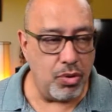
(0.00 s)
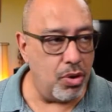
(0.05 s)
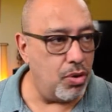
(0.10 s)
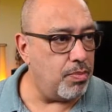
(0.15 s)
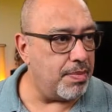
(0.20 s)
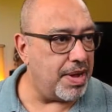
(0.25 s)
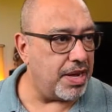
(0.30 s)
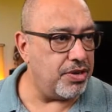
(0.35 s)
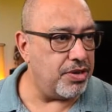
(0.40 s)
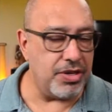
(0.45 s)

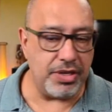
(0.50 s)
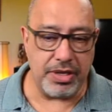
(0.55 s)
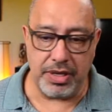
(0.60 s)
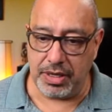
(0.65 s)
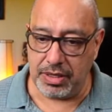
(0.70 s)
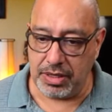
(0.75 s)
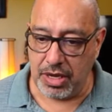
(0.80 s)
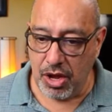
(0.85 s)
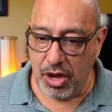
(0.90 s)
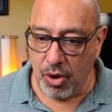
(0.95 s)
Oh my
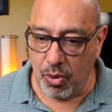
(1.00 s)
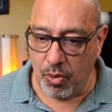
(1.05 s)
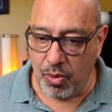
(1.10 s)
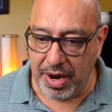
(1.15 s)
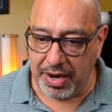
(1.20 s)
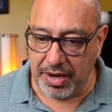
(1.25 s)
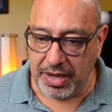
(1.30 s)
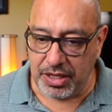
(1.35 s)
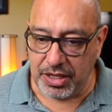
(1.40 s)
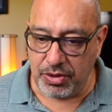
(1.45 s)
goodness.
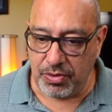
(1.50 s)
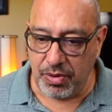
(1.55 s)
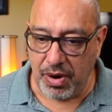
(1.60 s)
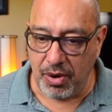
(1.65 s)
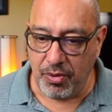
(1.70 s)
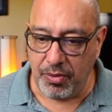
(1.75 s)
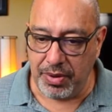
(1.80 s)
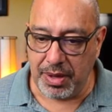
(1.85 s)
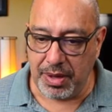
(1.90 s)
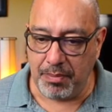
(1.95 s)
What is
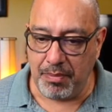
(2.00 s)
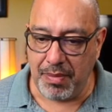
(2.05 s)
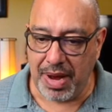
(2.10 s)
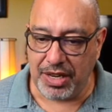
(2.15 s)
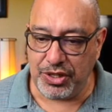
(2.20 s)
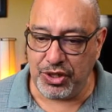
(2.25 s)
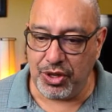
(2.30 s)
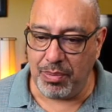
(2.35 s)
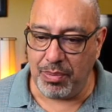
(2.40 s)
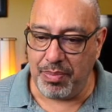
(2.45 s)
wrong with a
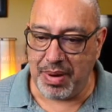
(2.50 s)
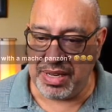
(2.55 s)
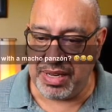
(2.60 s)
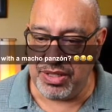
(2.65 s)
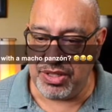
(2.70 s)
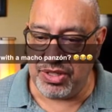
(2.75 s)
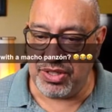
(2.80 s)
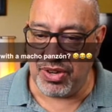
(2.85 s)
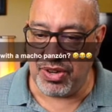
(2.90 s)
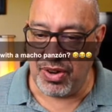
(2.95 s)
macho
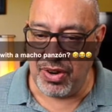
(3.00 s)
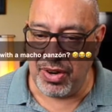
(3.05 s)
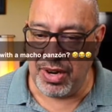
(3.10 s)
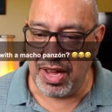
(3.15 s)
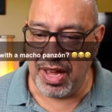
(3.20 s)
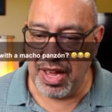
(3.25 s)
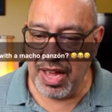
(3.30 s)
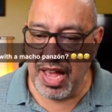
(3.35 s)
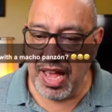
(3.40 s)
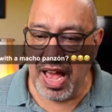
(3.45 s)

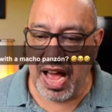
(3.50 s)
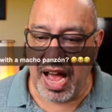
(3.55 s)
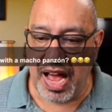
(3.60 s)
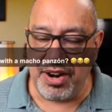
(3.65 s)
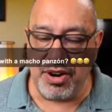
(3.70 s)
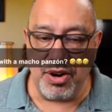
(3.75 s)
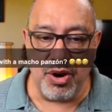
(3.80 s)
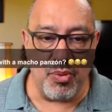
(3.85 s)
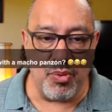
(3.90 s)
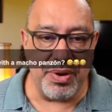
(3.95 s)
panzón?
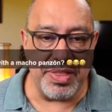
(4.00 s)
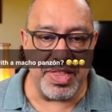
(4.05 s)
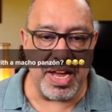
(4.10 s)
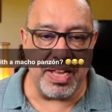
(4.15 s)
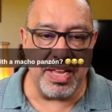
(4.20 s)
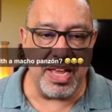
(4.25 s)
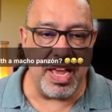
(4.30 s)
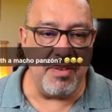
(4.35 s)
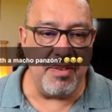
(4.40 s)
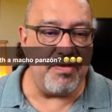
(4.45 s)
I don't know where
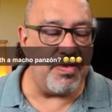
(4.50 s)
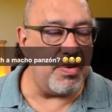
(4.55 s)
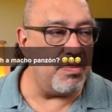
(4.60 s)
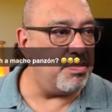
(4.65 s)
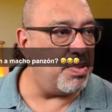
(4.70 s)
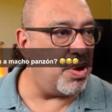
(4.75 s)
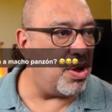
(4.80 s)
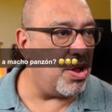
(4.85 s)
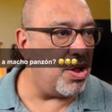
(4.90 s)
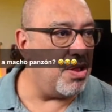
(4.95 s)
that came
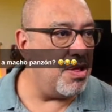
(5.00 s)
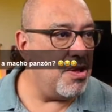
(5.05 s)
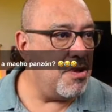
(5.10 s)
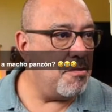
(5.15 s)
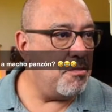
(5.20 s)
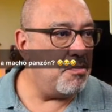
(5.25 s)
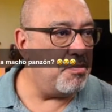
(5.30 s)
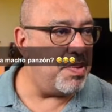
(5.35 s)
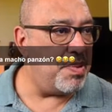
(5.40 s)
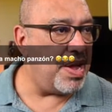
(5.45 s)
from, Paul,
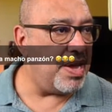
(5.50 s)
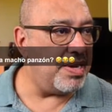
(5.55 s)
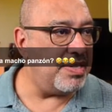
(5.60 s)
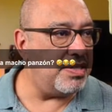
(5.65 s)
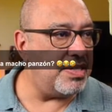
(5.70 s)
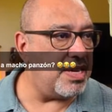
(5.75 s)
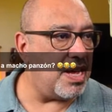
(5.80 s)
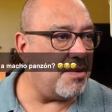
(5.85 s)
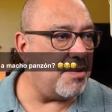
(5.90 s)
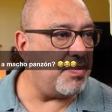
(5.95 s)

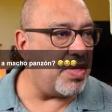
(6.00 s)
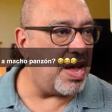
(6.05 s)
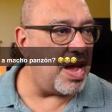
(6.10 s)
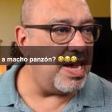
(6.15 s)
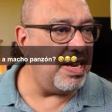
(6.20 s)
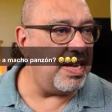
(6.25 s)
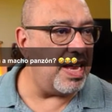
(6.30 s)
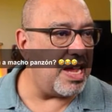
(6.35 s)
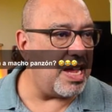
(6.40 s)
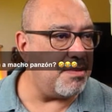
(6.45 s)
but
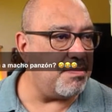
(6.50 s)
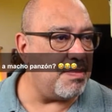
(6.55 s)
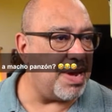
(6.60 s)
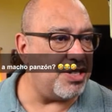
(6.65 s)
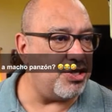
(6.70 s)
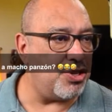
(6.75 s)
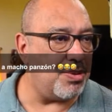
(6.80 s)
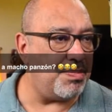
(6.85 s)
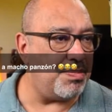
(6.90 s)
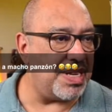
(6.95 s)
I like
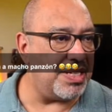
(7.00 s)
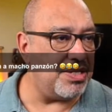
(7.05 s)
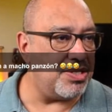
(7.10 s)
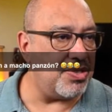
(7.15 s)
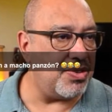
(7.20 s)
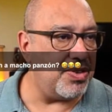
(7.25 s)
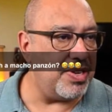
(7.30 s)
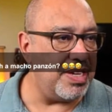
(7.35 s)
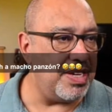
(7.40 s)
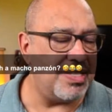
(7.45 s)
macho
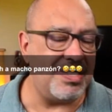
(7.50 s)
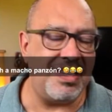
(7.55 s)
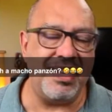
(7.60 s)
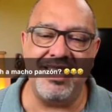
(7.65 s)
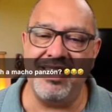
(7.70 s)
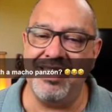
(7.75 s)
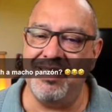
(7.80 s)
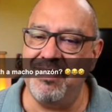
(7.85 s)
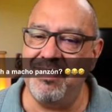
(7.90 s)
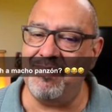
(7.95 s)

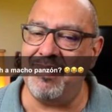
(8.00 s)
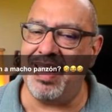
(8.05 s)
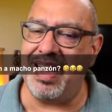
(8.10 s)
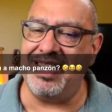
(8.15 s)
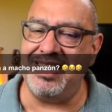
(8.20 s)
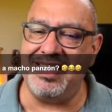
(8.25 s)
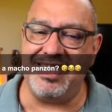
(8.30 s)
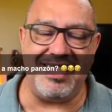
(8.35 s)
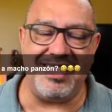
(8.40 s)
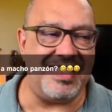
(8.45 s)
panzones
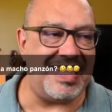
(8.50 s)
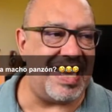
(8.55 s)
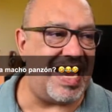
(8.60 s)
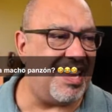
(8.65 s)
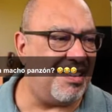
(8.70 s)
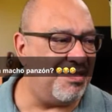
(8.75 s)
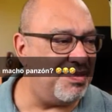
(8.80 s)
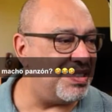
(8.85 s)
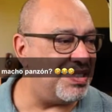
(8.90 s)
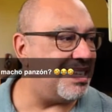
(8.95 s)

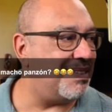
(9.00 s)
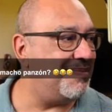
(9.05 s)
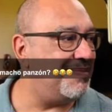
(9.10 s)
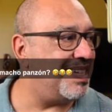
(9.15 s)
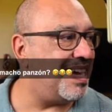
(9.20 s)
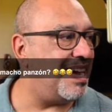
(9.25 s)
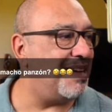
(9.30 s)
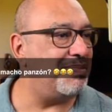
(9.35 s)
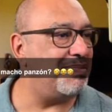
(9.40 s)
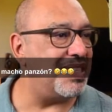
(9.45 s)
myself
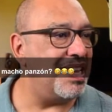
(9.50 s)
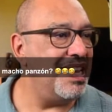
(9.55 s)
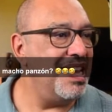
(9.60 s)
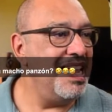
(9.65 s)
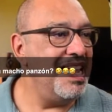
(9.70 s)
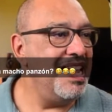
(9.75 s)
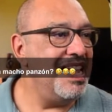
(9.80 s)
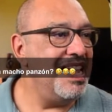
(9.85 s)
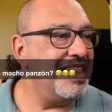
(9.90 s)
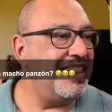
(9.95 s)
sometimes.
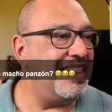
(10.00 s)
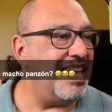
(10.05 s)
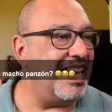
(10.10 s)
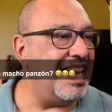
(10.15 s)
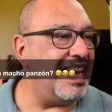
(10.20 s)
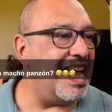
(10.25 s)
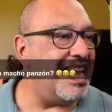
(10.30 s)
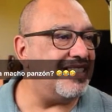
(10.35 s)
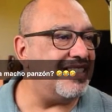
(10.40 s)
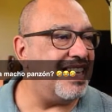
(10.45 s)

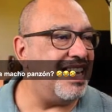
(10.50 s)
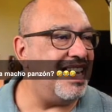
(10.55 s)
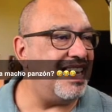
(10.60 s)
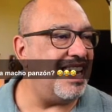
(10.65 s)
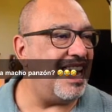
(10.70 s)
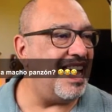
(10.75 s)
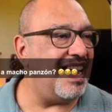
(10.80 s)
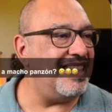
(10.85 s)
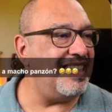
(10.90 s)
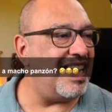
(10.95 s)
The last
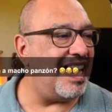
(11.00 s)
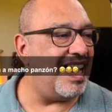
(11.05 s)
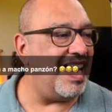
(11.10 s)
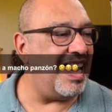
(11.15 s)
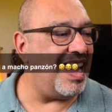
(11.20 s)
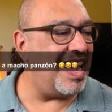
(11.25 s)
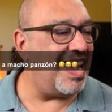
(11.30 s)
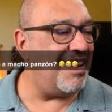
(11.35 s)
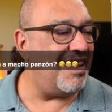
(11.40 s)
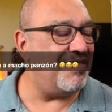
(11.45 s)
headline that
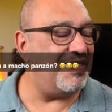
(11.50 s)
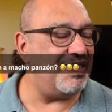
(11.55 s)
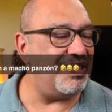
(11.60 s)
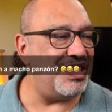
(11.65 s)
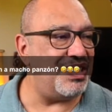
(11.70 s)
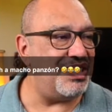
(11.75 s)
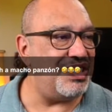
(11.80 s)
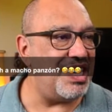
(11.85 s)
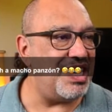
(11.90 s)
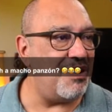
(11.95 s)
I
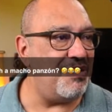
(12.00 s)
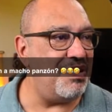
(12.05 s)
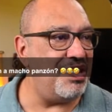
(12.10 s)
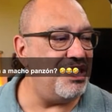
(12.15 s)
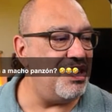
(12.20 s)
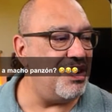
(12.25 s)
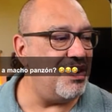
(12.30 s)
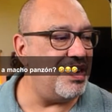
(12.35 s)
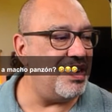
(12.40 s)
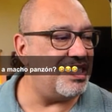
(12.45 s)
have to share
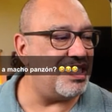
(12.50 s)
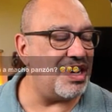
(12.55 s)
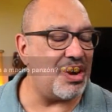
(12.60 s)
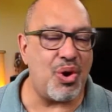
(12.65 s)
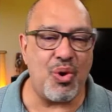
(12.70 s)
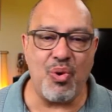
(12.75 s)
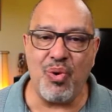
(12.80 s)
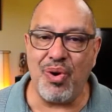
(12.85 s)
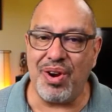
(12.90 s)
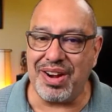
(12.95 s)
with you is
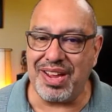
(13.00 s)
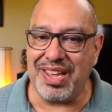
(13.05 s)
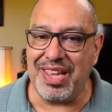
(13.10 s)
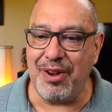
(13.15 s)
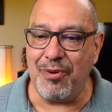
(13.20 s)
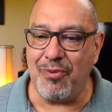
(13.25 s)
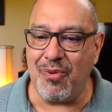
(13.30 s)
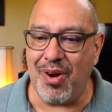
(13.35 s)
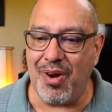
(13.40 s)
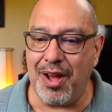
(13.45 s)
a
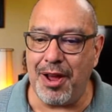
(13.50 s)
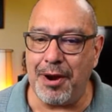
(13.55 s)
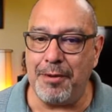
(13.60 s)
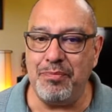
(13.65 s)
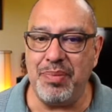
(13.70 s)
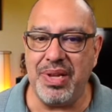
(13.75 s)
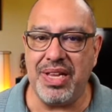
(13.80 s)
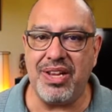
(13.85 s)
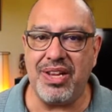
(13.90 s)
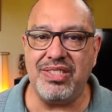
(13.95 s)
quirky
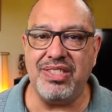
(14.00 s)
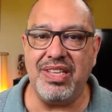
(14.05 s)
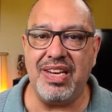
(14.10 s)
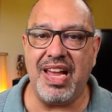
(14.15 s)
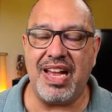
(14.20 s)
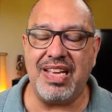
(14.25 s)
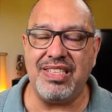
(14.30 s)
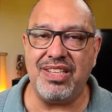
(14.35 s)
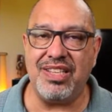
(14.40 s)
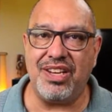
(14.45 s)
one because
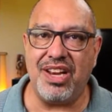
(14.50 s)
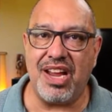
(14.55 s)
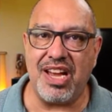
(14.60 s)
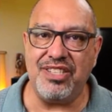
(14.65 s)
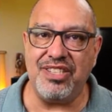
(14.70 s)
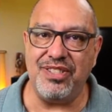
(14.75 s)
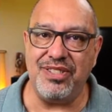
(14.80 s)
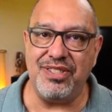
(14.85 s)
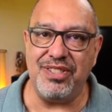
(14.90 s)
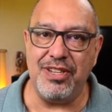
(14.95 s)
it has a
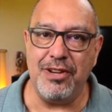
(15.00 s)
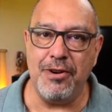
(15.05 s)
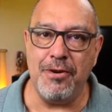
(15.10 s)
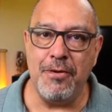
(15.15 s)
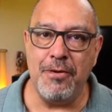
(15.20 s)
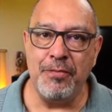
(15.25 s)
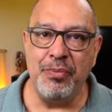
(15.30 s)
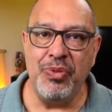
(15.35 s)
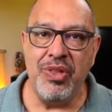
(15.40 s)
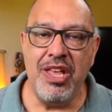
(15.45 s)
lot to
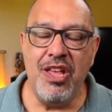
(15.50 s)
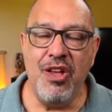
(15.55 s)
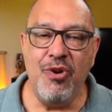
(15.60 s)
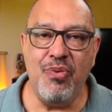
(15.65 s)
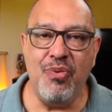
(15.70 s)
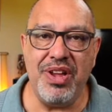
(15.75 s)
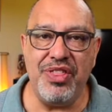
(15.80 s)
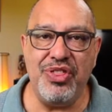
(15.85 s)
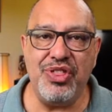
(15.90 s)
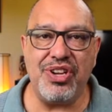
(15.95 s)
do
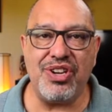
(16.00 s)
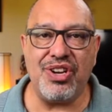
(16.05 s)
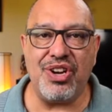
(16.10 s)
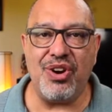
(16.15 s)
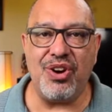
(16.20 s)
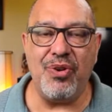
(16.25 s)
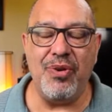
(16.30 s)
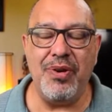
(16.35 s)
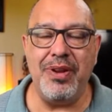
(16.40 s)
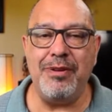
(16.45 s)
with the
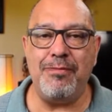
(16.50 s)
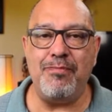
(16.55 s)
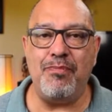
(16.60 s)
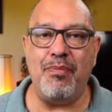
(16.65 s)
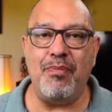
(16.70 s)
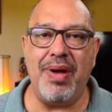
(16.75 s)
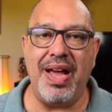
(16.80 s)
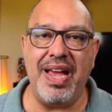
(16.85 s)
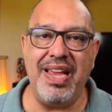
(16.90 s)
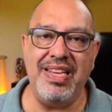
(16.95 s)

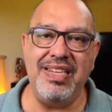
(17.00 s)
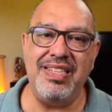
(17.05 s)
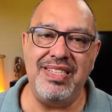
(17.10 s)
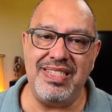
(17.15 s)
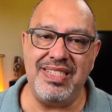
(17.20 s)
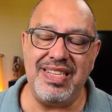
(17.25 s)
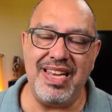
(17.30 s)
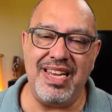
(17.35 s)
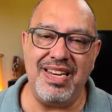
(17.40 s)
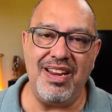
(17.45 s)
current
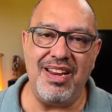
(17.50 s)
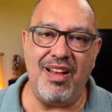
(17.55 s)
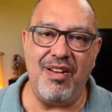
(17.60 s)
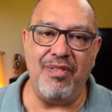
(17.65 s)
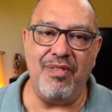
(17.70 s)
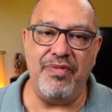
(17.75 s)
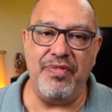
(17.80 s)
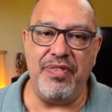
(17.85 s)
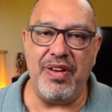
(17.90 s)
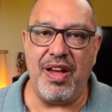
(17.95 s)
mindset
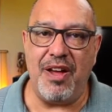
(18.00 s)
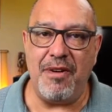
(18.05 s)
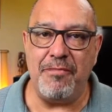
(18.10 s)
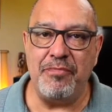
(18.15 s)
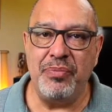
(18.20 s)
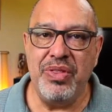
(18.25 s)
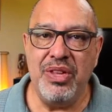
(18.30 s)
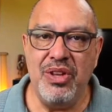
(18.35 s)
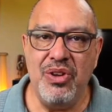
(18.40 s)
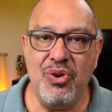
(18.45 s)
of
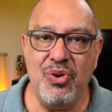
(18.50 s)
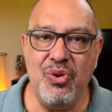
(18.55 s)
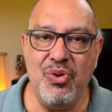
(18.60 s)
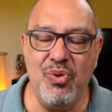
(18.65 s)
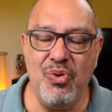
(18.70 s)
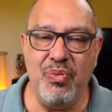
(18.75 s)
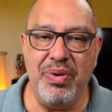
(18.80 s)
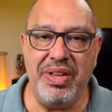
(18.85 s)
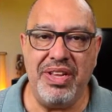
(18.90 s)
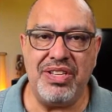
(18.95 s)

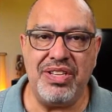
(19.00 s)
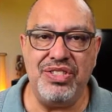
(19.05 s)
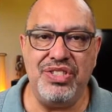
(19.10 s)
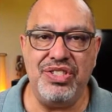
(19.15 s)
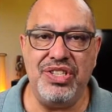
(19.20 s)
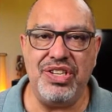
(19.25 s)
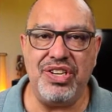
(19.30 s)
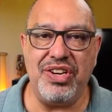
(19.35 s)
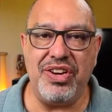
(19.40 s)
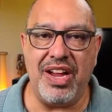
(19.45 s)
who we
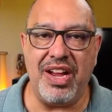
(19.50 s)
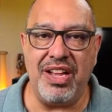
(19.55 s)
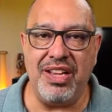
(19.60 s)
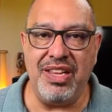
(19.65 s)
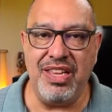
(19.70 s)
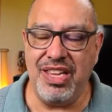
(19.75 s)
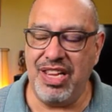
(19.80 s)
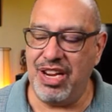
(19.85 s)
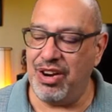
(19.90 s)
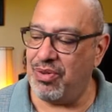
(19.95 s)
consider
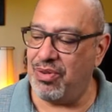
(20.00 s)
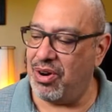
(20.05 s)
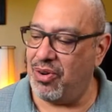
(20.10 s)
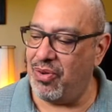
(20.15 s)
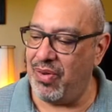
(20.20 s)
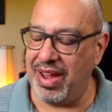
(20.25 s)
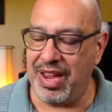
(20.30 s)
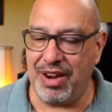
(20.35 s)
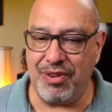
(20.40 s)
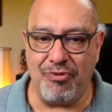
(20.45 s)
a
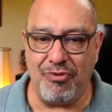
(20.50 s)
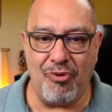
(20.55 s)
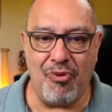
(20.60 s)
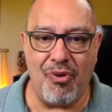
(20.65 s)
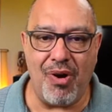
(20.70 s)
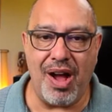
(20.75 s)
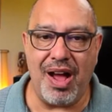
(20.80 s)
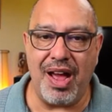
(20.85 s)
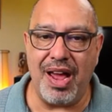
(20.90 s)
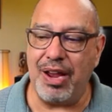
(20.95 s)
hero and
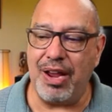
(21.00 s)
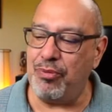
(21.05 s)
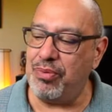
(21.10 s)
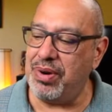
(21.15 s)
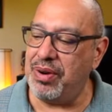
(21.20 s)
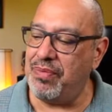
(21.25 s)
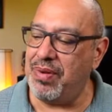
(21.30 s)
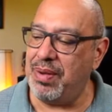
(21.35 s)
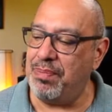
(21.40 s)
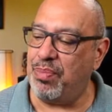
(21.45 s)
why.
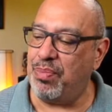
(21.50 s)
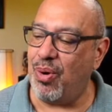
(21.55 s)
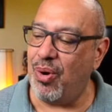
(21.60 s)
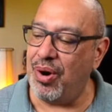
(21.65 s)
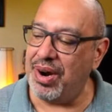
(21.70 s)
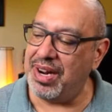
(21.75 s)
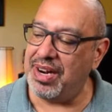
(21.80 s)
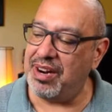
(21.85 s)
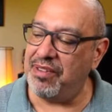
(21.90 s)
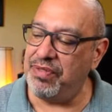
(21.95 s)
We
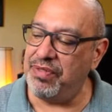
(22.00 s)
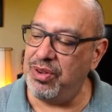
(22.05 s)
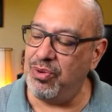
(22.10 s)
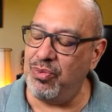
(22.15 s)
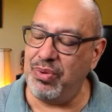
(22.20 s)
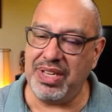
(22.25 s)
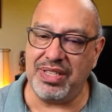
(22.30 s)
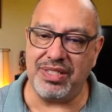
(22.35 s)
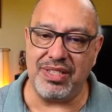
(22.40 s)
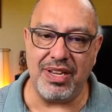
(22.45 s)
reported a
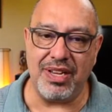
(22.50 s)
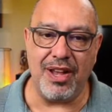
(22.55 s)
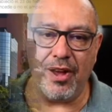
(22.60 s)
few weeks